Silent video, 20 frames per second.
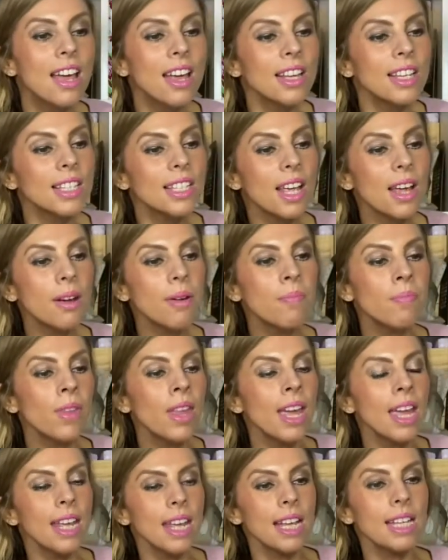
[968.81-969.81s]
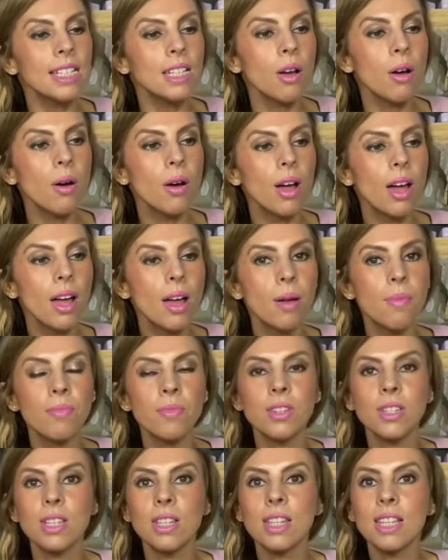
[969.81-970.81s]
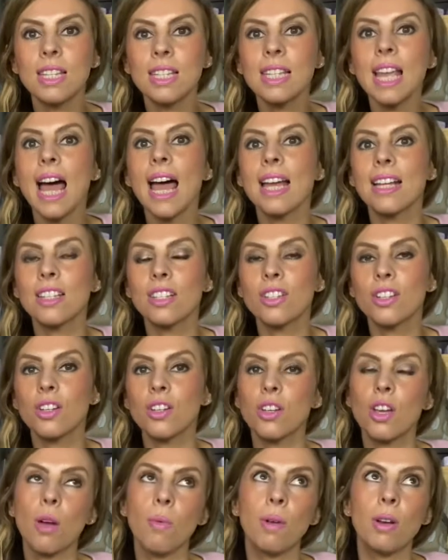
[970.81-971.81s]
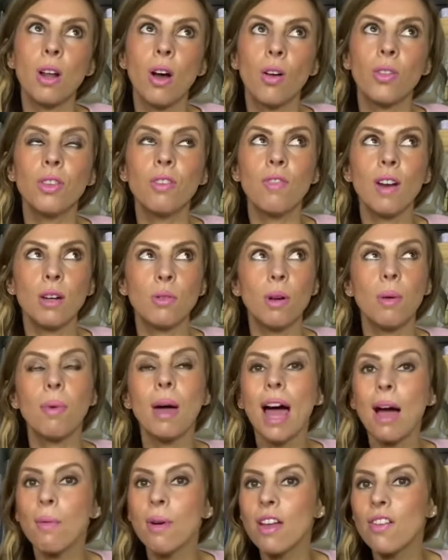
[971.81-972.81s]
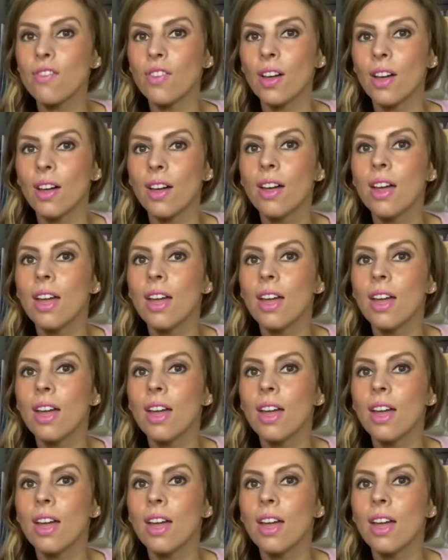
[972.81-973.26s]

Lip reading: So, yes, so there's that going on, the red whip. However,